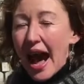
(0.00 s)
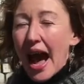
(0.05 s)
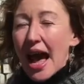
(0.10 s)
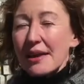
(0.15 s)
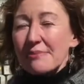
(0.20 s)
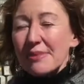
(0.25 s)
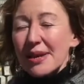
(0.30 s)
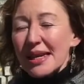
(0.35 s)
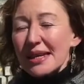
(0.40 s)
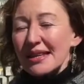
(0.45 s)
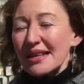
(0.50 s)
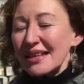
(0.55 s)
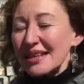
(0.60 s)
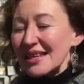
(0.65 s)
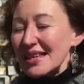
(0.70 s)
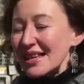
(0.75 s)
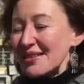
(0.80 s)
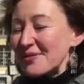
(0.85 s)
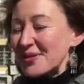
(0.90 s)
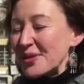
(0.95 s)
I mean,
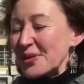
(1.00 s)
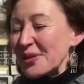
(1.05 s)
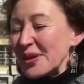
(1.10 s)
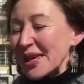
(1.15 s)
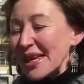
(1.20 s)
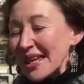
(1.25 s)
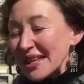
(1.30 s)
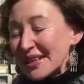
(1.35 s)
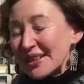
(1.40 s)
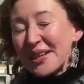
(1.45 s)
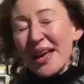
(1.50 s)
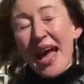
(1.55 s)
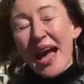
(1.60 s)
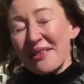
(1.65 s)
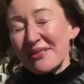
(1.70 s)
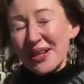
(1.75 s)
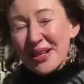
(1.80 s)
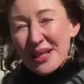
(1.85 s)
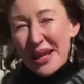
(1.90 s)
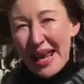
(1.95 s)
if you eat it
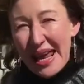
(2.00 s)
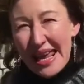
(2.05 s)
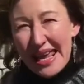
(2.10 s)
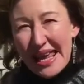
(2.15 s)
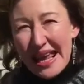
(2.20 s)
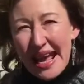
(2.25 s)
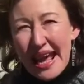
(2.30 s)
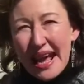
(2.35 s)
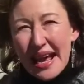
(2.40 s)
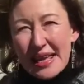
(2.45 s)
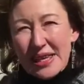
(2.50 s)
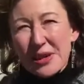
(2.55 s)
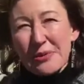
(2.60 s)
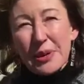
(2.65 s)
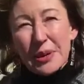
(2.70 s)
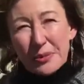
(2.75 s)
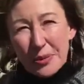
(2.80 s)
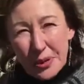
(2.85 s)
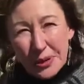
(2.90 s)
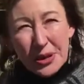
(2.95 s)
every day, you
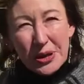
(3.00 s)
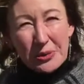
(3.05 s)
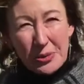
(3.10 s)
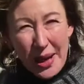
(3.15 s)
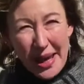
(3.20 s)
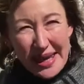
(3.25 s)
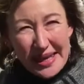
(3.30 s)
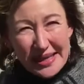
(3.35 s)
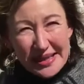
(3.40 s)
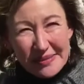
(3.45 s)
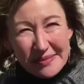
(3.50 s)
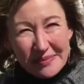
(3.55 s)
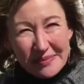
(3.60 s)
will put on weight.